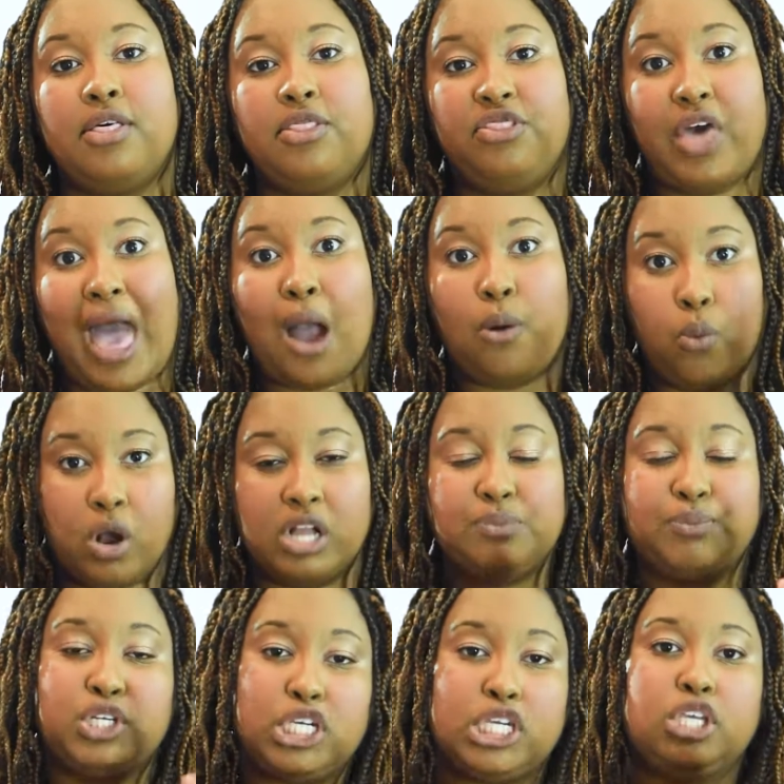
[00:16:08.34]
that one
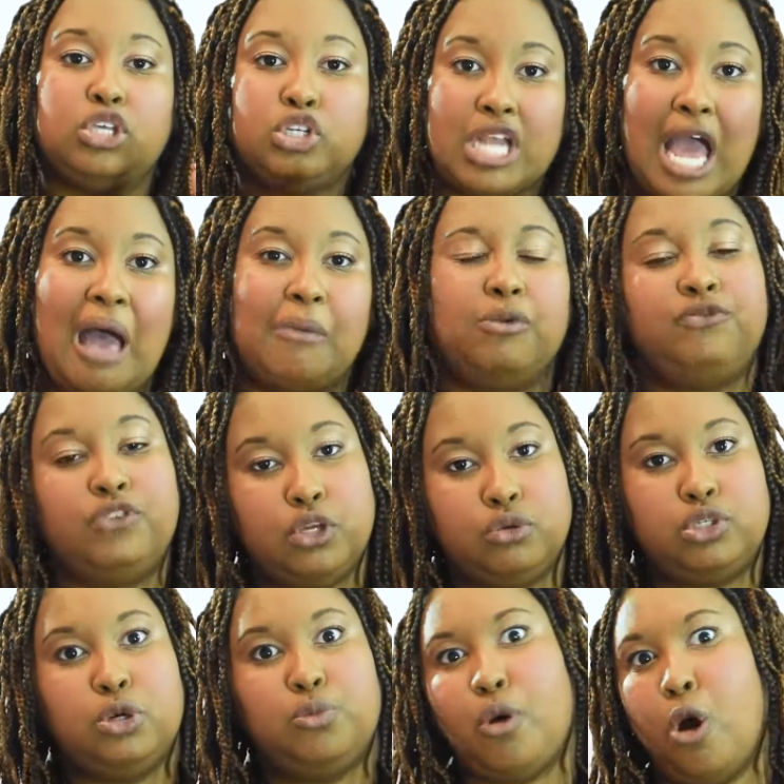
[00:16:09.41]
particular tab of
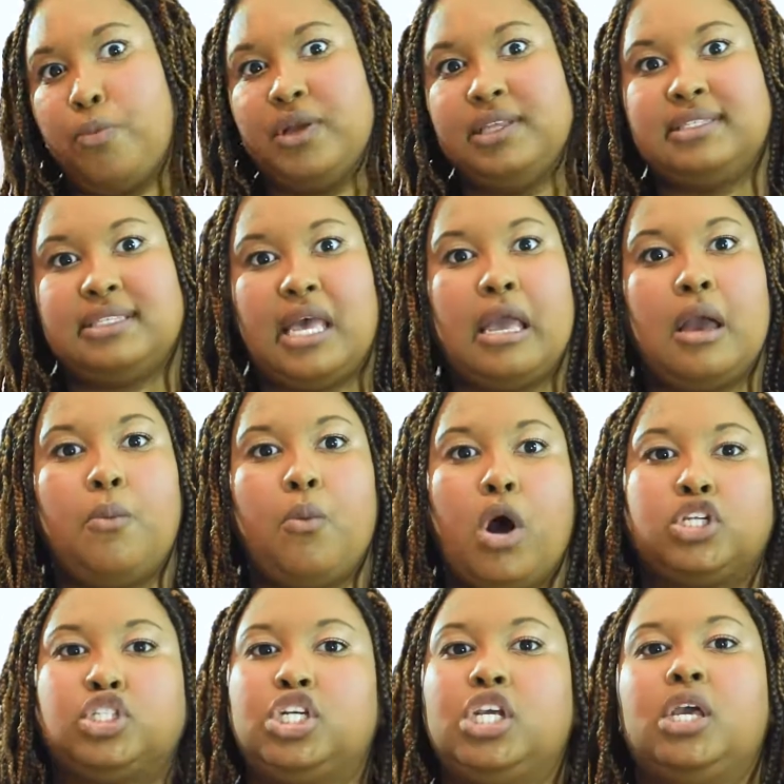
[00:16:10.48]
YouTube open, say I'm
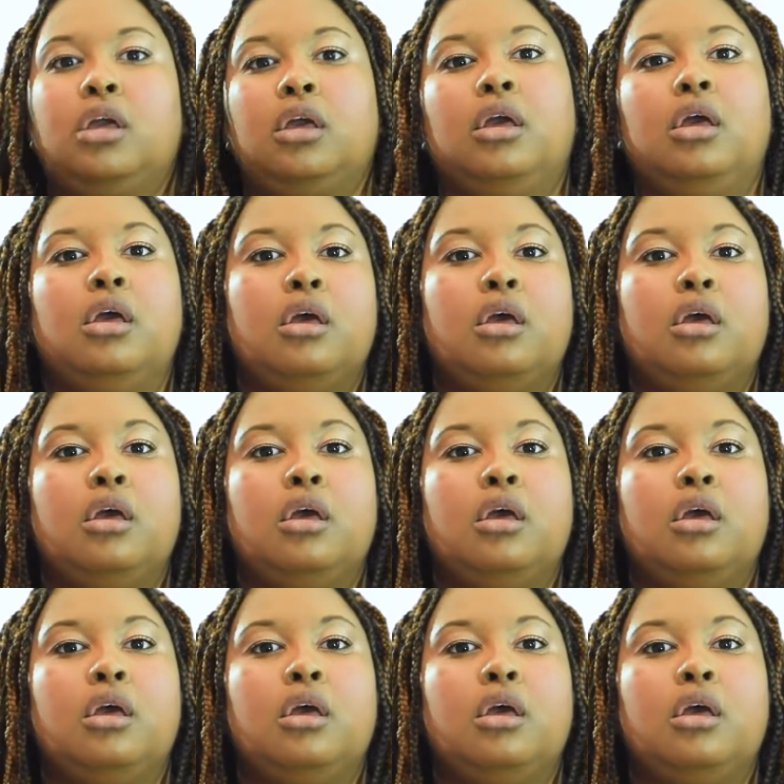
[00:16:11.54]
watching